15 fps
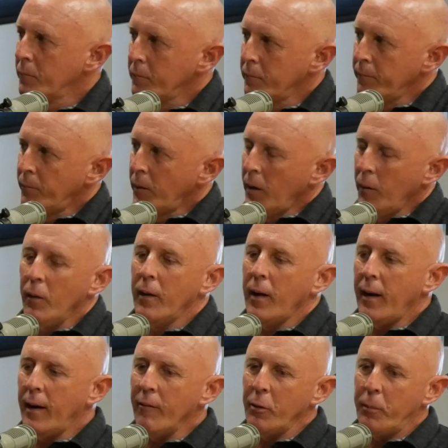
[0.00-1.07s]

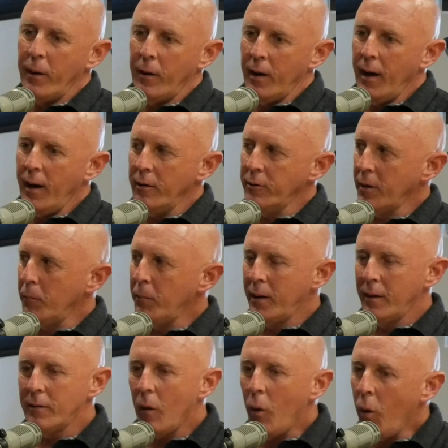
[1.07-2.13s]
and every parent has that,
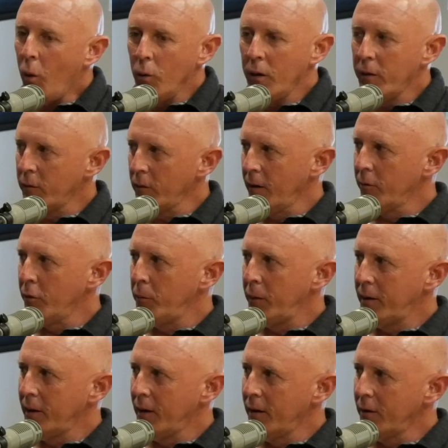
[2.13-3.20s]
but it's a whole other level,
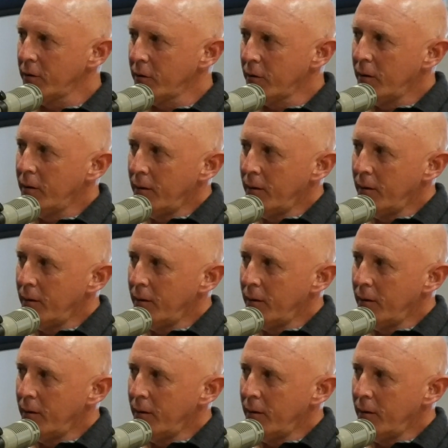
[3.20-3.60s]
because